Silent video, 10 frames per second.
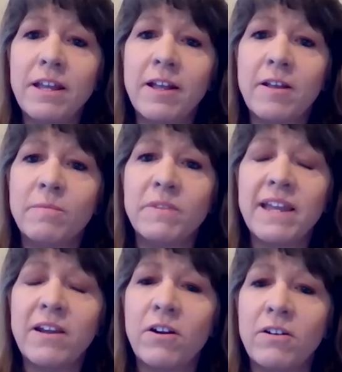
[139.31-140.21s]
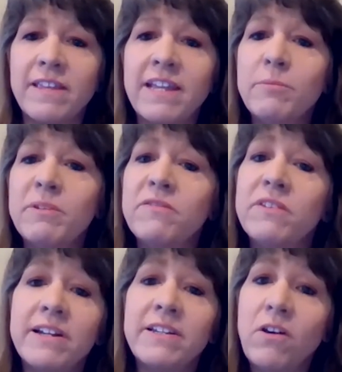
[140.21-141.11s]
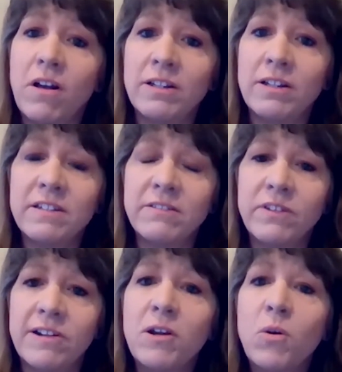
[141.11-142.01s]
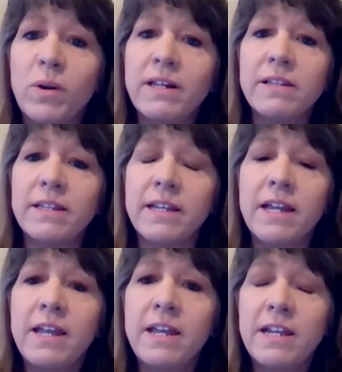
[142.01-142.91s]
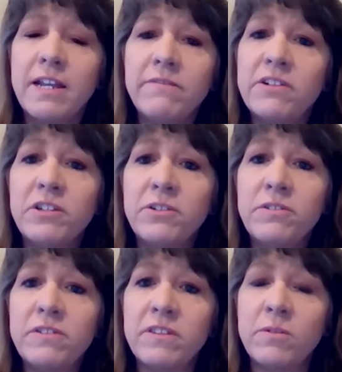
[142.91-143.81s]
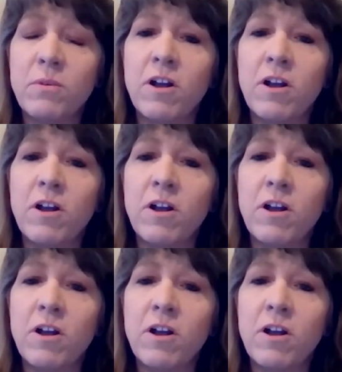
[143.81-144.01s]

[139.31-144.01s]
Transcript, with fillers: Um, they are they can be very toxic very quickly if they're used in the wrong